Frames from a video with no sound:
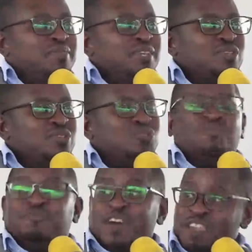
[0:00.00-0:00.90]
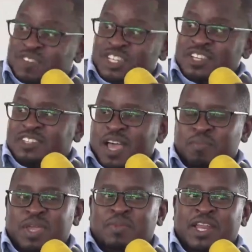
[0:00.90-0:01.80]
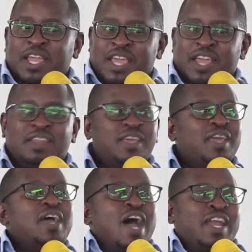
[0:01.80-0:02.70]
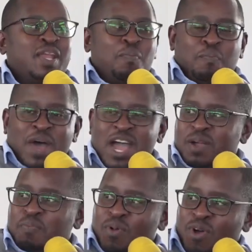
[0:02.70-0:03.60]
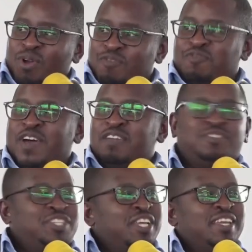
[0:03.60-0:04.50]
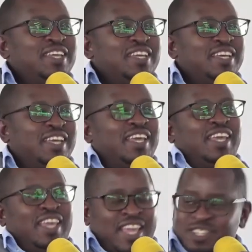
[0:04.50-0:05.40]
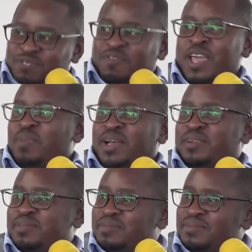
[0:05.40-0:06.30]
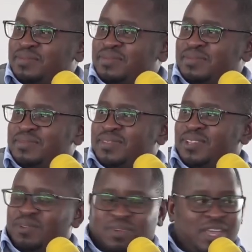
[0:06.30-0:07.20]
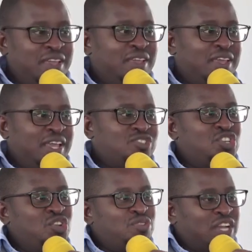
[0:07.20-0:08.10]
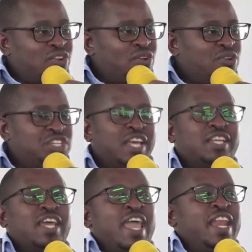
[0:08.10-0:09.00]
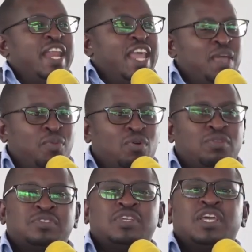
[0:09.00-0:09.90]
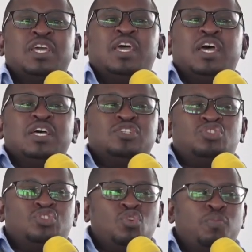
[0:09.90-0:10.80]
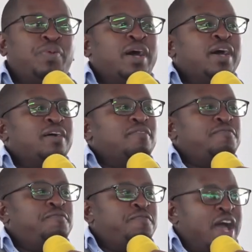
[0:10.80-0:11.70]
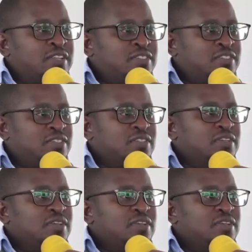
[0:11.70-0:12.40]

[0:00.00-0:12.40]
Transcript: So 5G is coming, but again, at the backbone of 5G is fiber. Okay? It's new technology that enables super fast